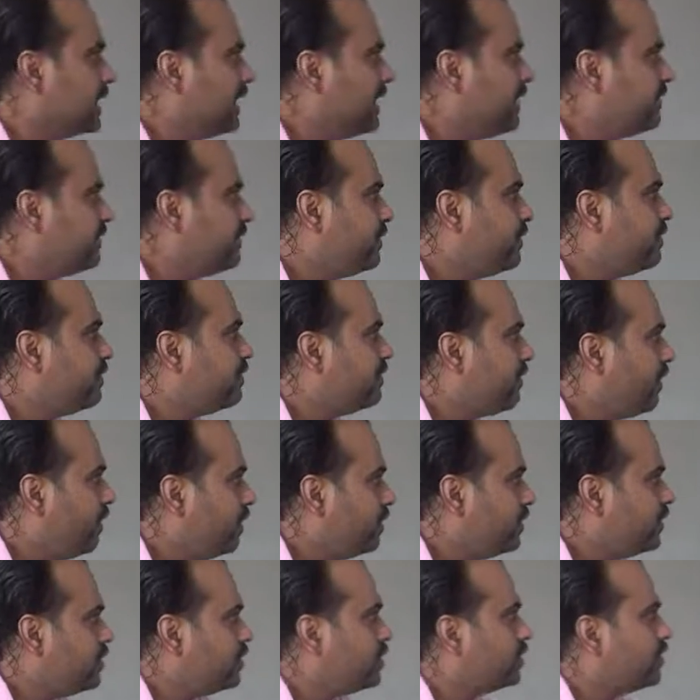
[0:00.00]
if you
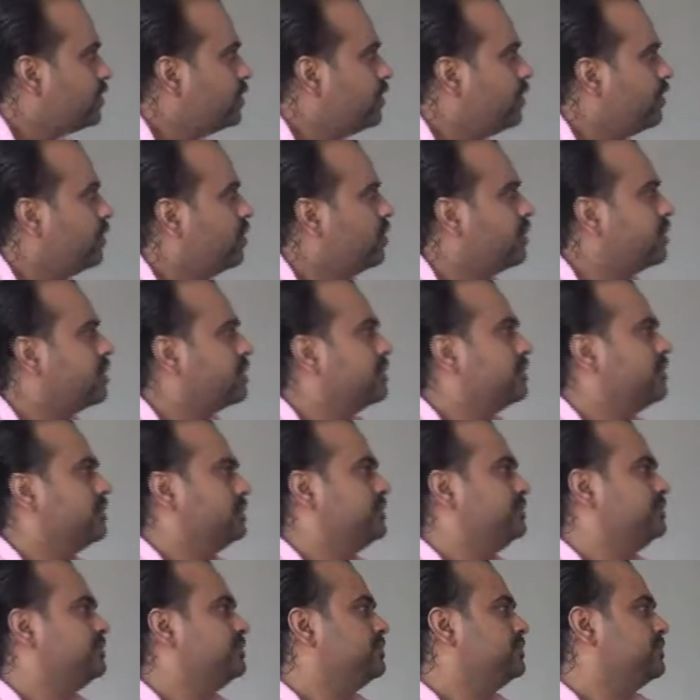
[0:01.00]
want to look
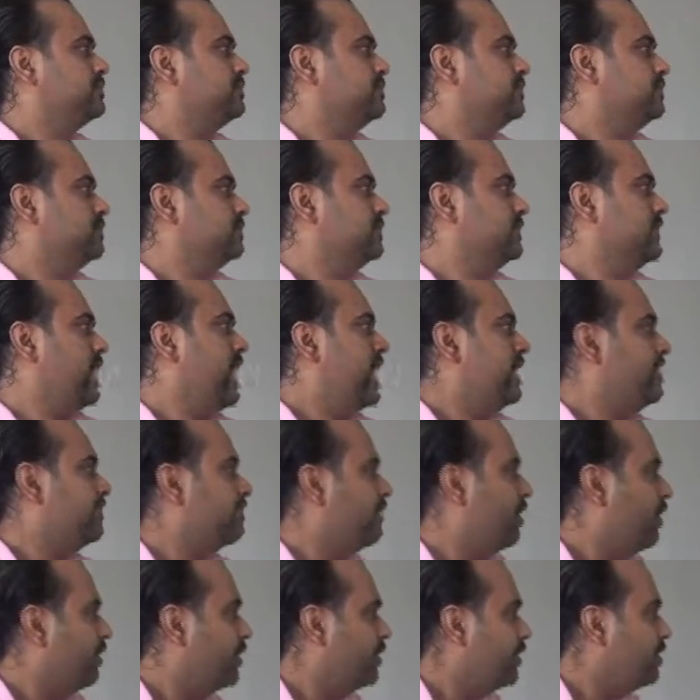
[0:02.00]

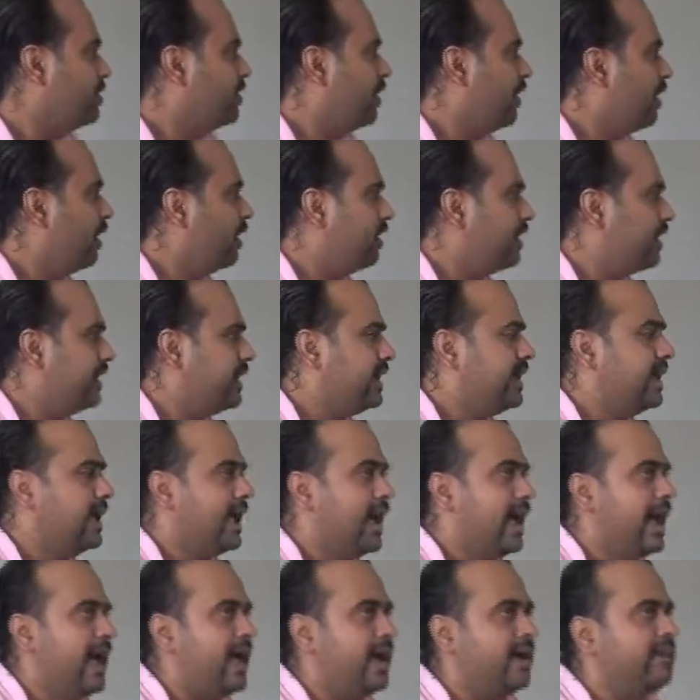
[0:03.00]
at what you already
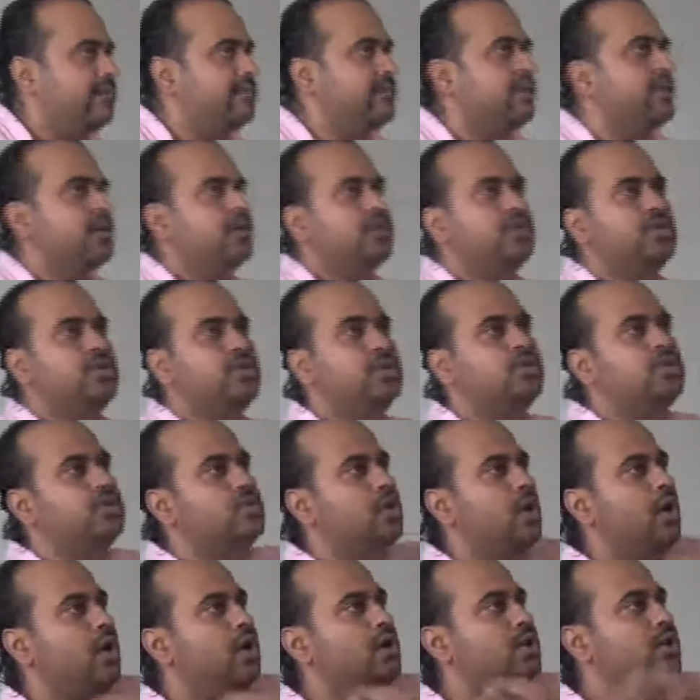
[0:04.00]
have, do
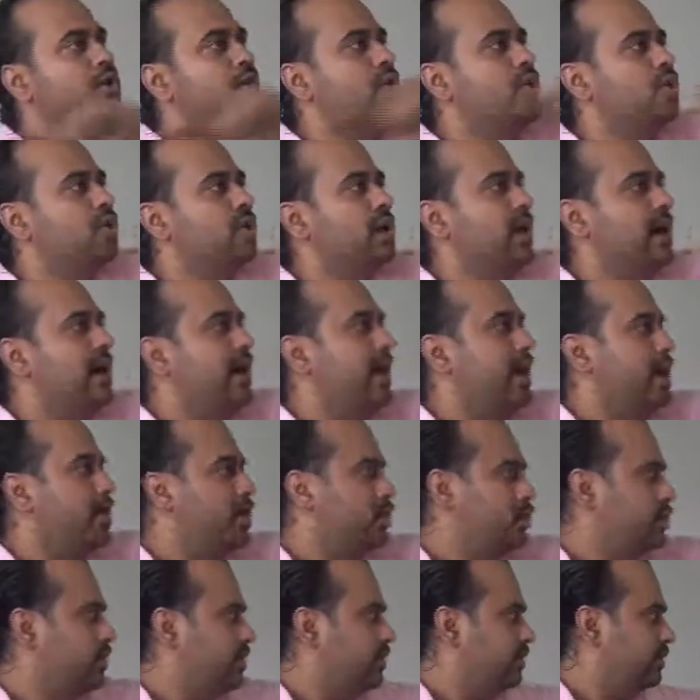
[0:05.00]
not look
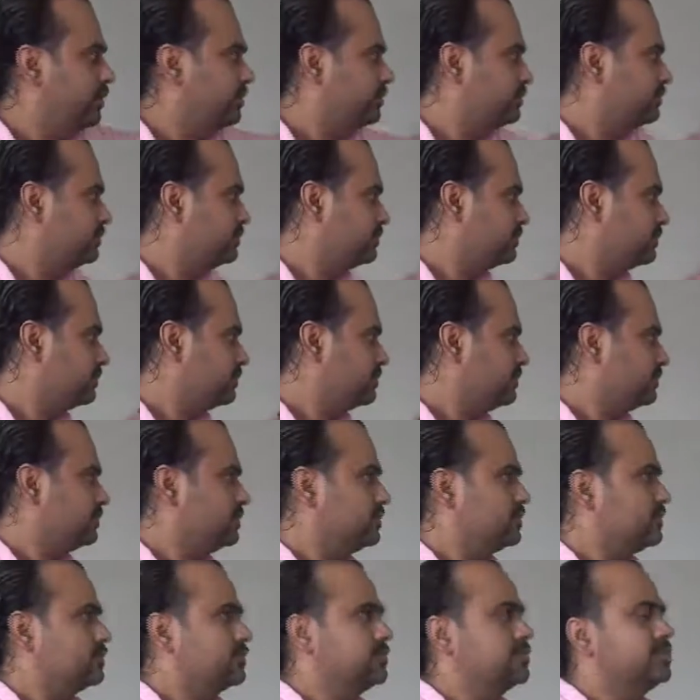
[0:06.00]
around.
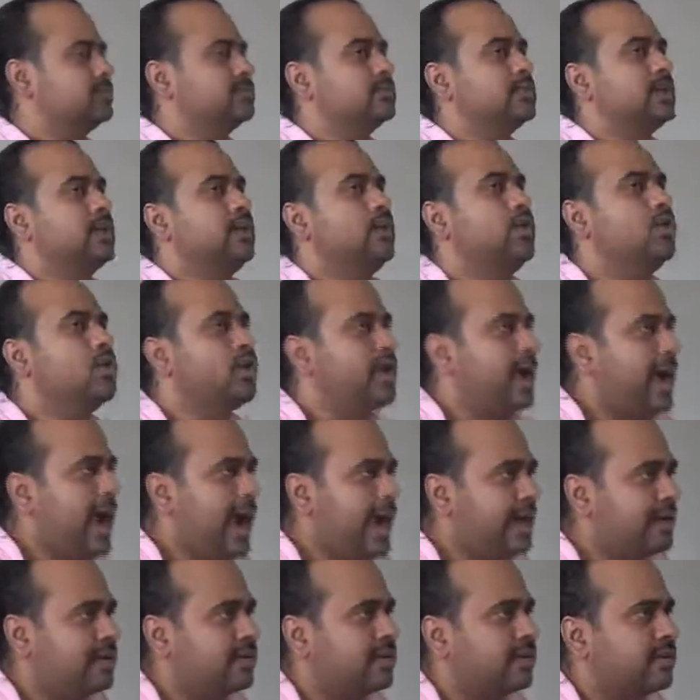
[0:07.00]
Look
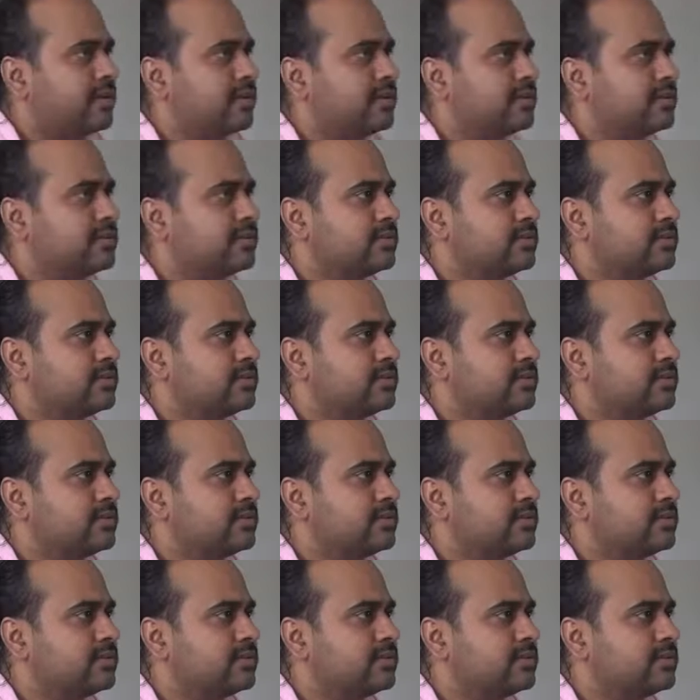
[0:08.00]
at